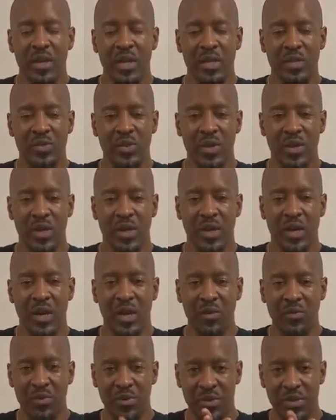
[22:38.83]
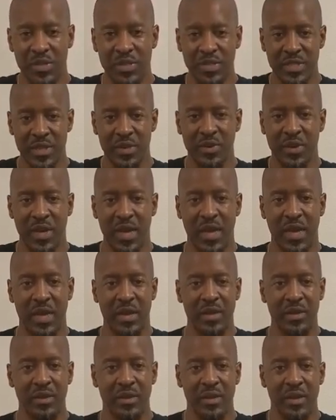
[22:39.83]
is going to cover the center
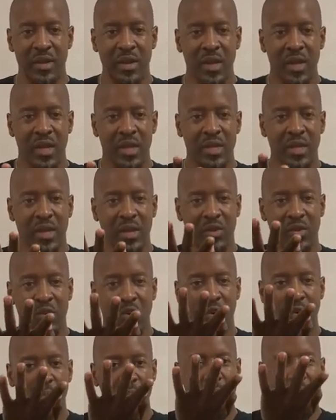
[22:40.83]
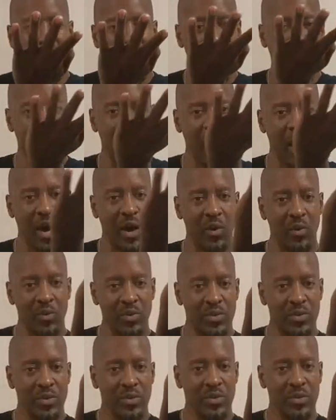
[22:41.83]
line and then go back
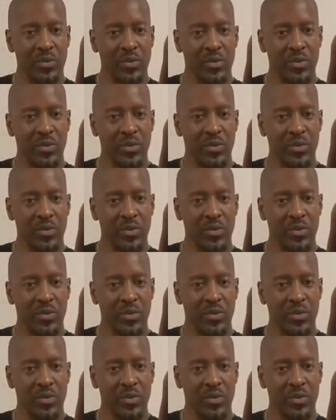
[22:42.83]
out.